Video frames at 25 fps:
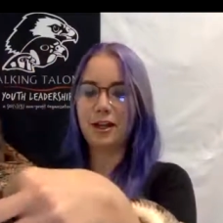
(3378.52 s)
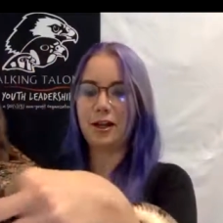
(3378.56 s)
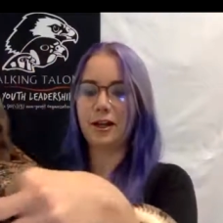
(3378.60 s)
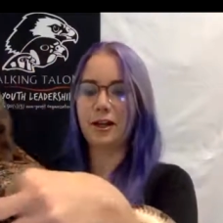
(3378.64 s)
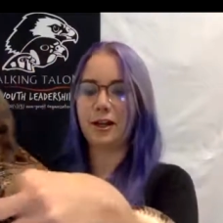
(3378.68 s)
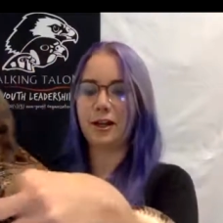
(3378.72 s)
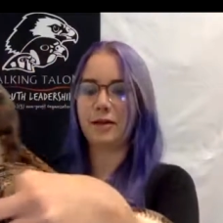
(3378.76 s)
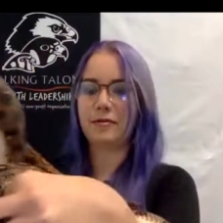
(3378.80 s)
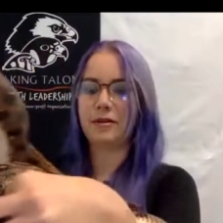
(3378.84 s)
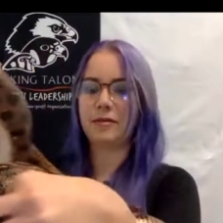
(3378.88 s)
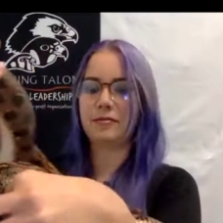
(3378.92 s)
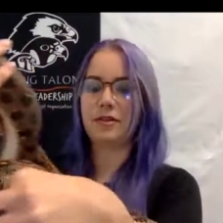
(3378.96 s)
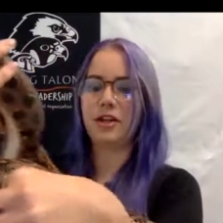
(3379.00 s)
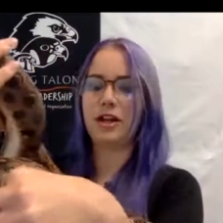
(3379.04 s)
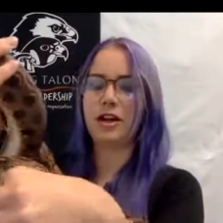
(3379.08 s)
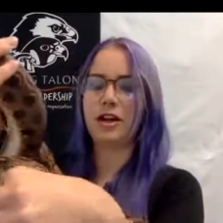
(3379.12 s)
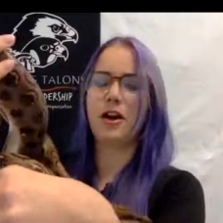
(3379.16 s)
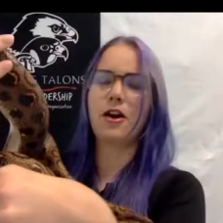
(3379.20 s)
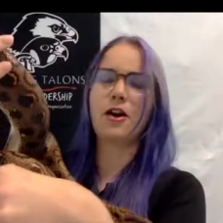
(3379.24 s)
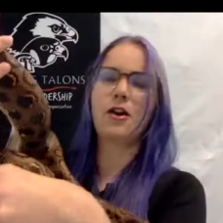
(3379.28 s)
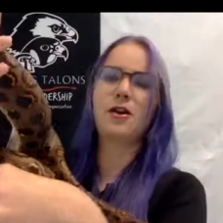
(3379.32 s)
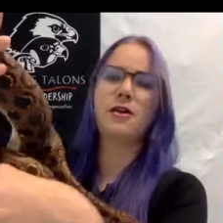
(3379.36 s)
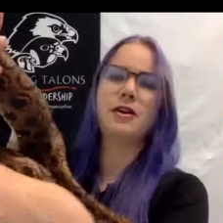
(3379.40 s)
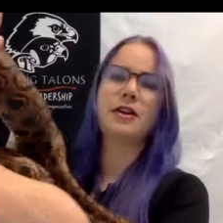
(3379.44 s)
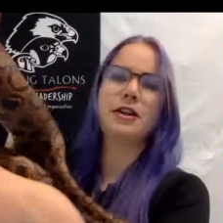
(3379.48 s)
Um, I'm trying.
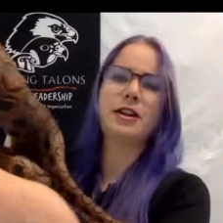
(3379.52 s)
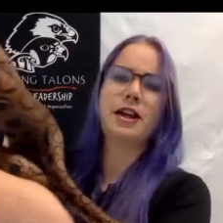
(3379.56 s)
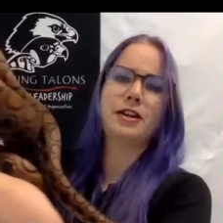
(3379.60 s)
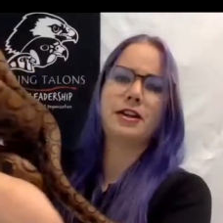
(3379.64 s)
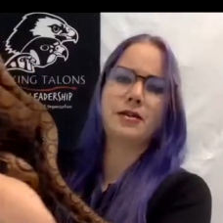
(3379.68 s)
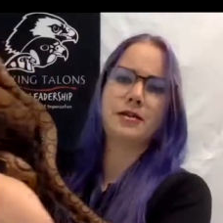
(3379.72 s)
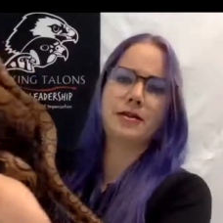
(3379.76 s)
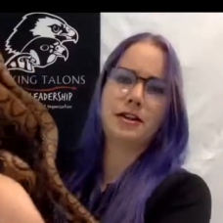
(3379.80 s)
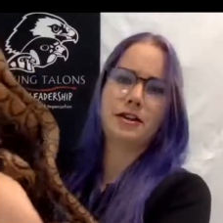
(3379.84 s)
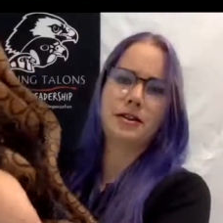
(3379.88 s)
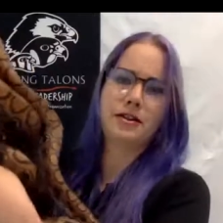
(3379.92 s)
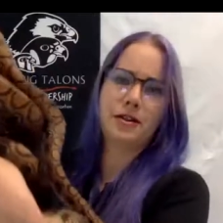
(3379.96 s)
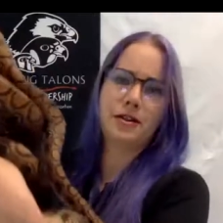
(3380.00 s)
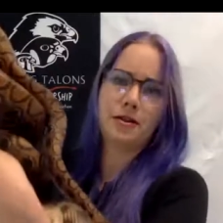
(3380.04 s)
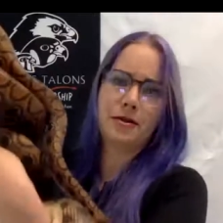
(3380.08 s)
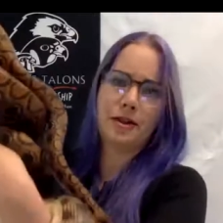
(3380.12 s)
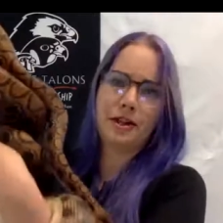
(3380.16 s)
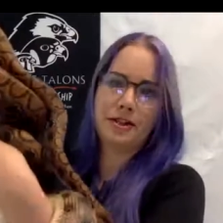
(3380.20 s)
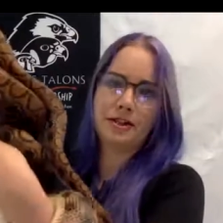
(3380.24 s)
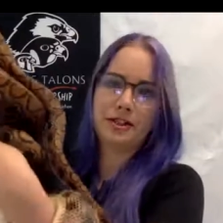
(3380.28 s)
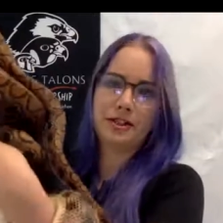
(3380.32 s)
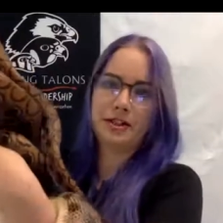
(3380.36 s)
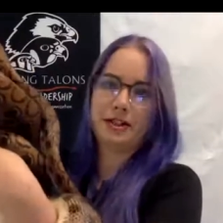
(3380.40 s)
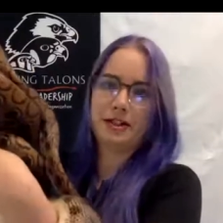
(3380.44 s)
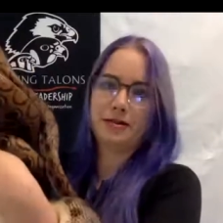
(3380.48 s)
To, oh, and I know another
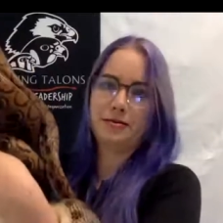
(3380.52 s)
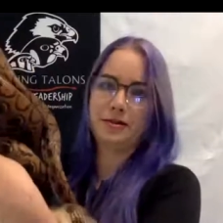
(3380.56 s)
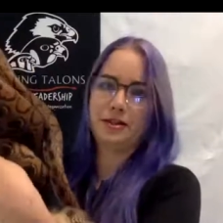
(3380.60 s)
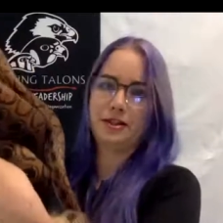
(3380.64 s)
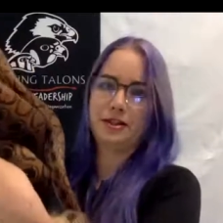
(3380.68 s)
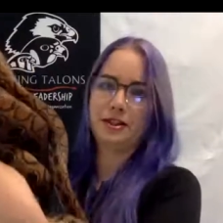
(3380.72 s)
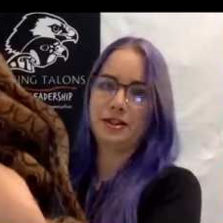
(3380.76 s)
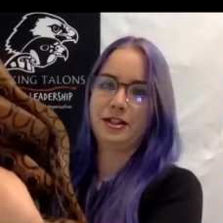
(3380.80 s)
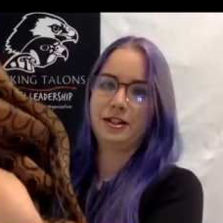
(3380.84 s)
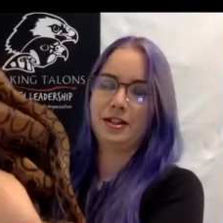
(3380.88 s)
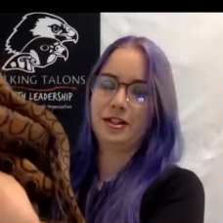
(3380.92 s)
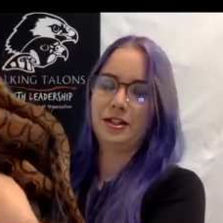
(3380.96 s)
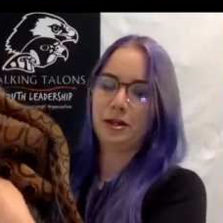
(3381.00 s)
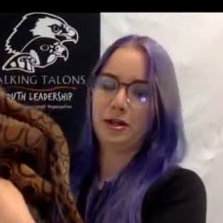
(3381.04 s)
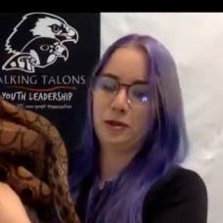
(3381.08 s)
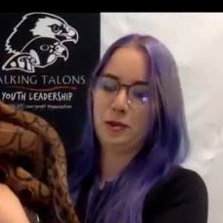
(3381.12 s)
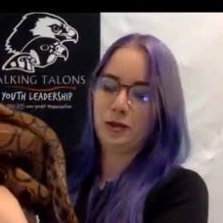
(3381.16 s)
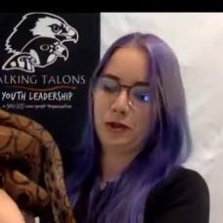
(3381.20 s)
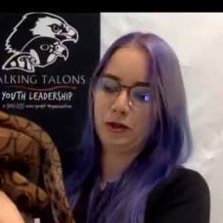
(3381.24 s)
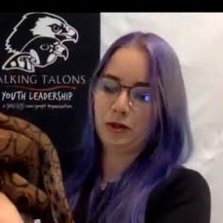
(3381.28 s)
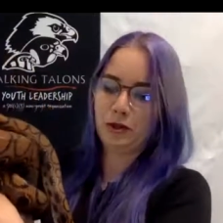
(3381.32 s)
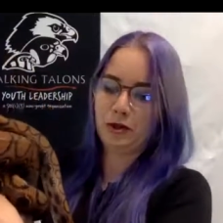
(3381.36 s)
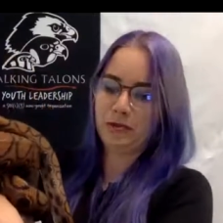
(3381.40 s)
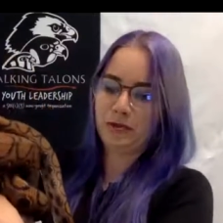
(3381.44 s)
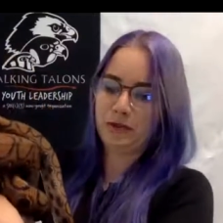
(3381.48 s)
question that we
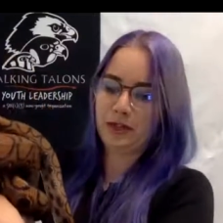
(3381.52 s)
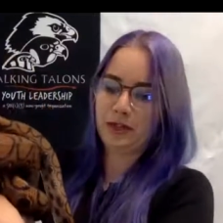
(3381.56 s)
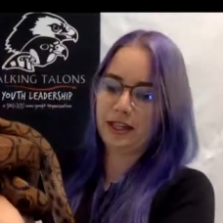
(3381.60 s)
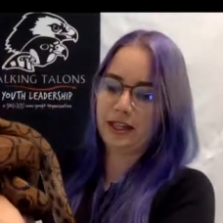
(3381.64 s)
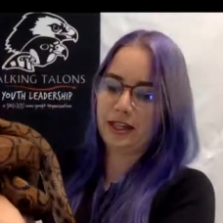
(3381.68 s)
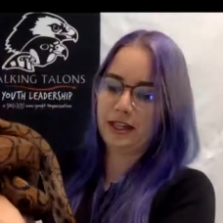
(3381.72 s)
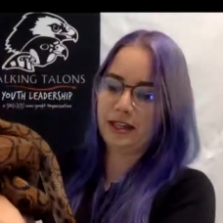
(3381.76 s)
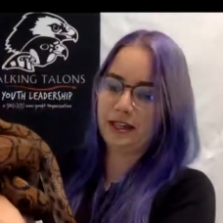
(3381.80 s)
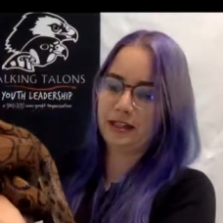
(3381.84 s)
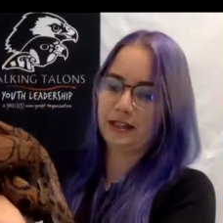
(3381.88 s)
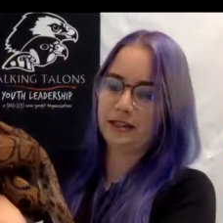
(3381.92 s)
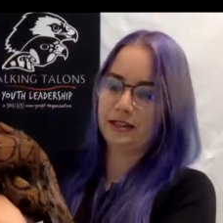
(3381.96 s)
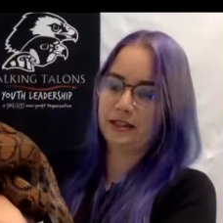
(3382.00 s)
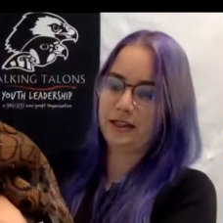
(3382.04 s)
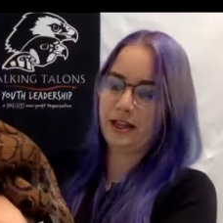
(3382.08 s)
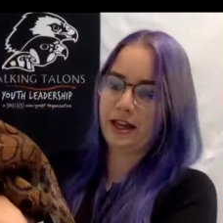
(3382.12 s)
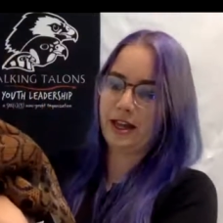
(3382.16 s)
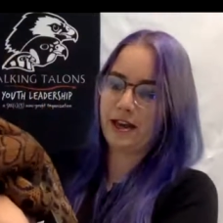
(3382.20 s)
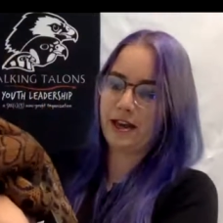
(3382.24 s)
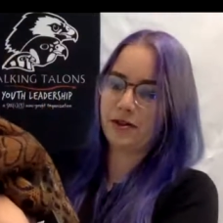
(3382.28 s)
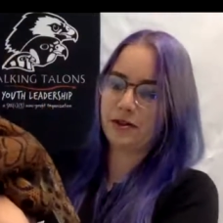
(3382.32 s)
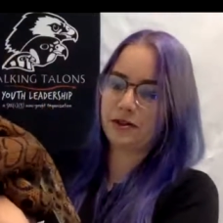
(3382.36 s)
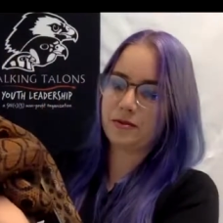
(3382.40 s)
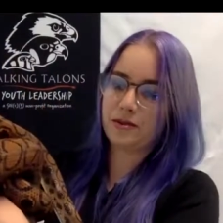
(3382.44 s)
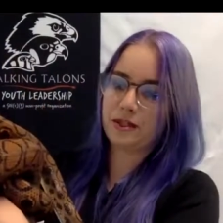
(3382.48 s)
we normally get is
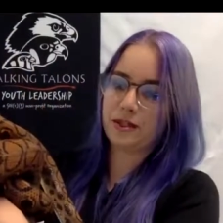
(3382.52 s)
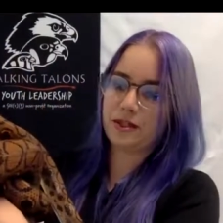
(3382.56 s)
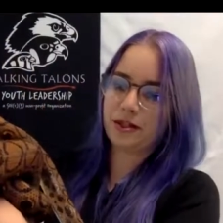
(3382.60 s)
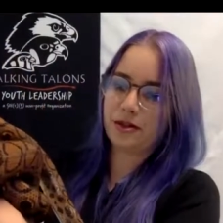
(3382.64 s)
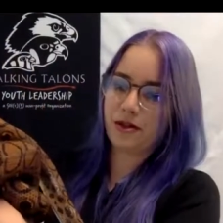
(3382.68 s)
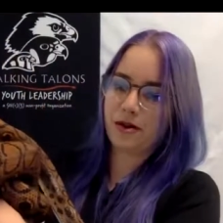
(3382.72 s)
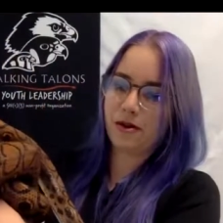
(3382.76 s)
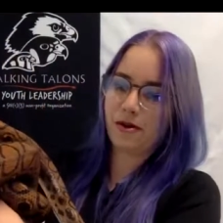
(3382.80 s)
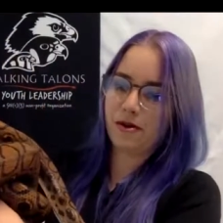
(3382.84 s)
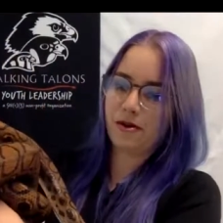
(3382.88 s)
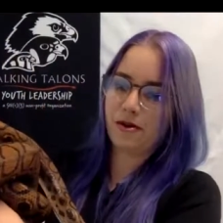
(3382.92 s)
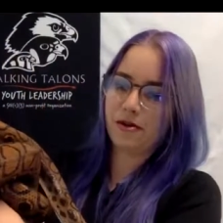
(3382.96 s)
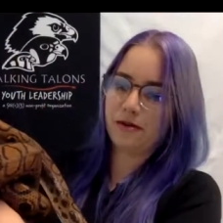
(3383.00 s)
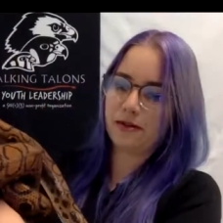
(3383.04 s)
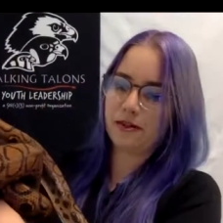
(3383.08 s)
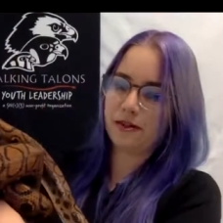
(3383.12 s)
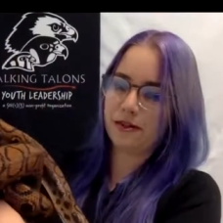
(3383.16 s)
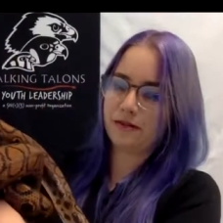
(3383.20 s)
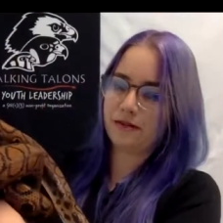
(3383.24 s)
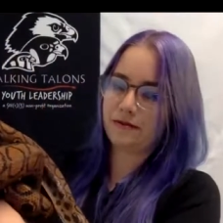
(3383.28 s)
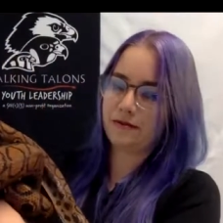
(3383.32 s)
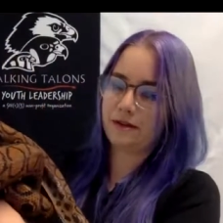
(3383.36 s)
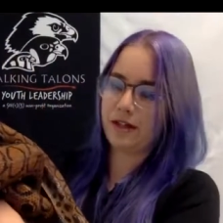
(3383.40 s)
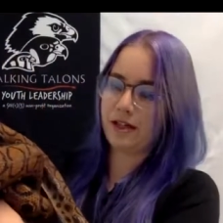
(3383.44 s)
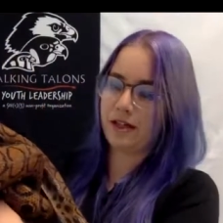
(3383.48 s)
how do we know
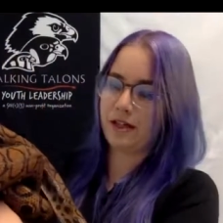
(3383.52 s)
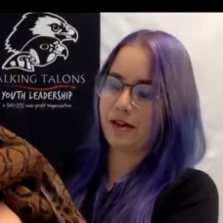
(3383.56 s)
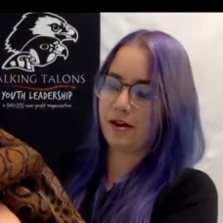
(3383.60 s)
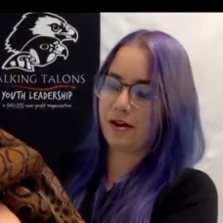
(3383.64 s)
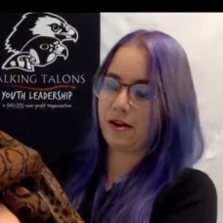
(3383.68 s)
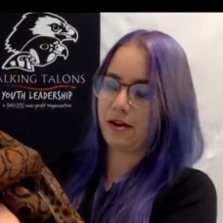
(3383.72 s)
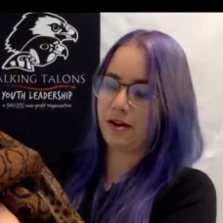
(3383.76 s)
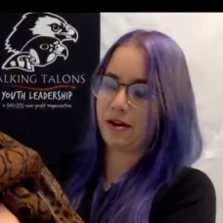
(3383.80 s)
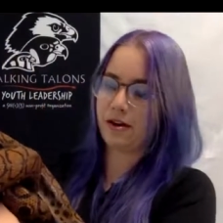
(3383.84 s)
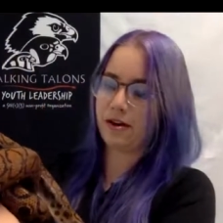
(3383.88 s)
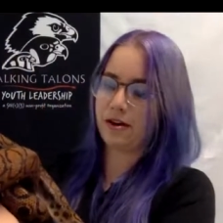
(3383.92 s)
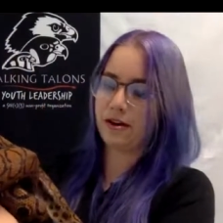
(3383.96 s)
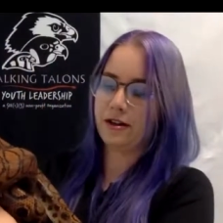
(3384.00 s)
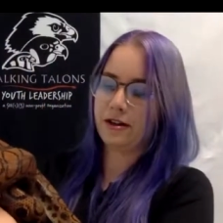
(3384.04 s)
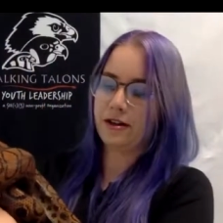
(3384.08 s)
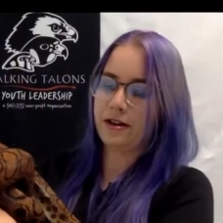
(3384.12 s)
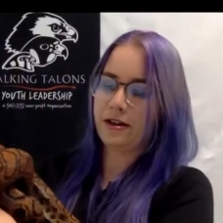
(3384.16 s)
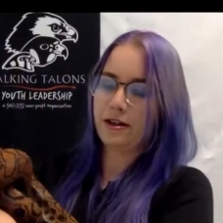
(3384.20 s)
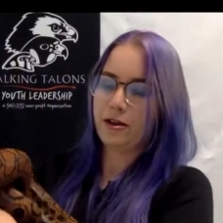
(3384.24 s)
if they are